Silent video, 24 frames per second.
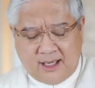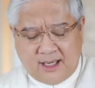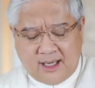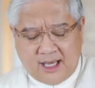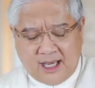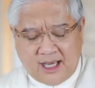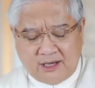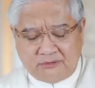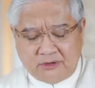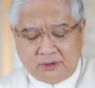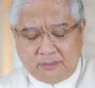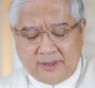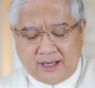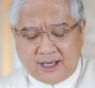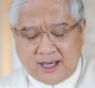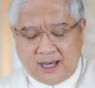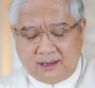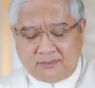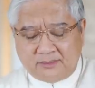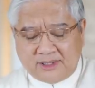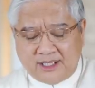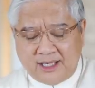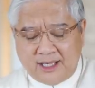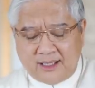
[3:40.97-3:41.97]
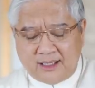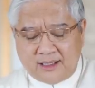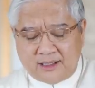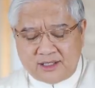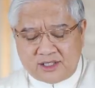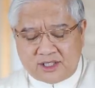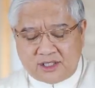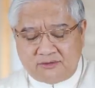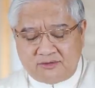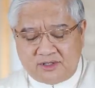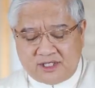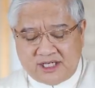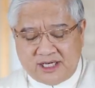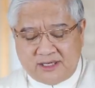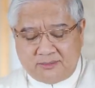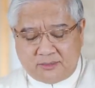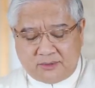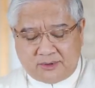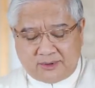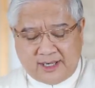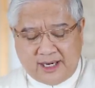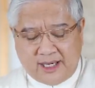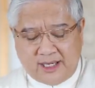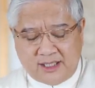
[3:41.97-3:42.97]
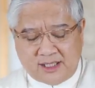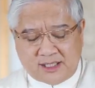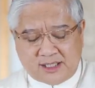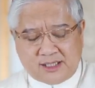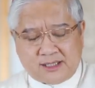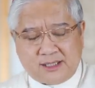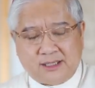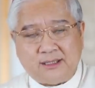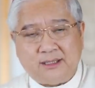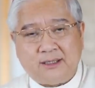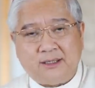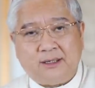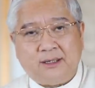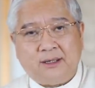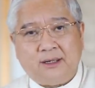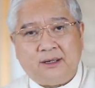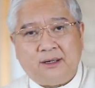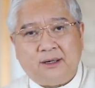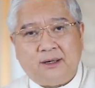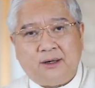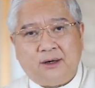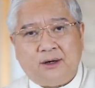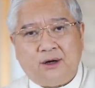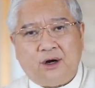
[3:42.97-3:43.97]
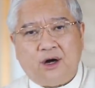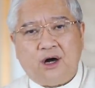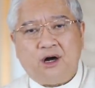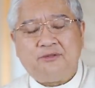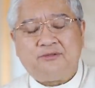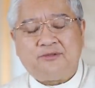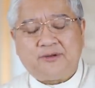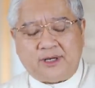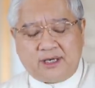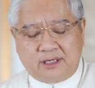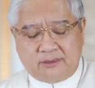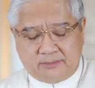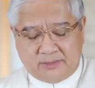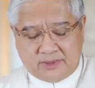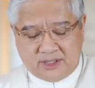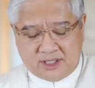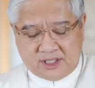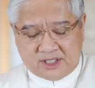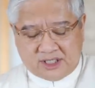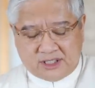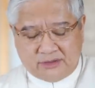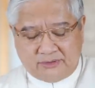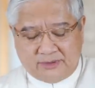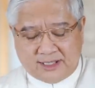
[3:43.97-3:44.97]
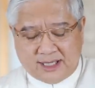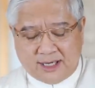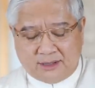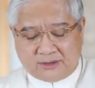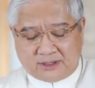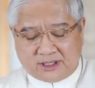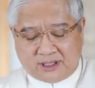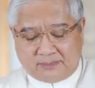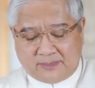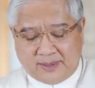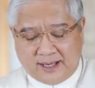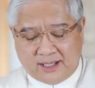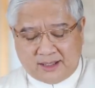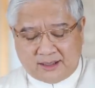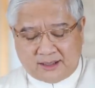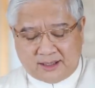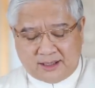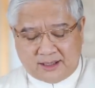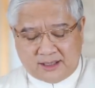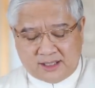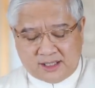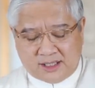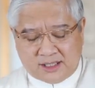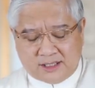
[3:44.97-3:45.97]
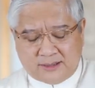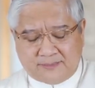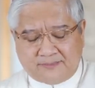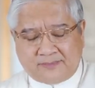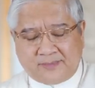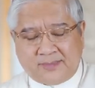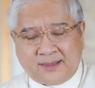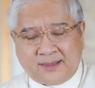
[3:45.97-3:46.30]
Have we become dealers of cheap grace, offering mercy without repentance,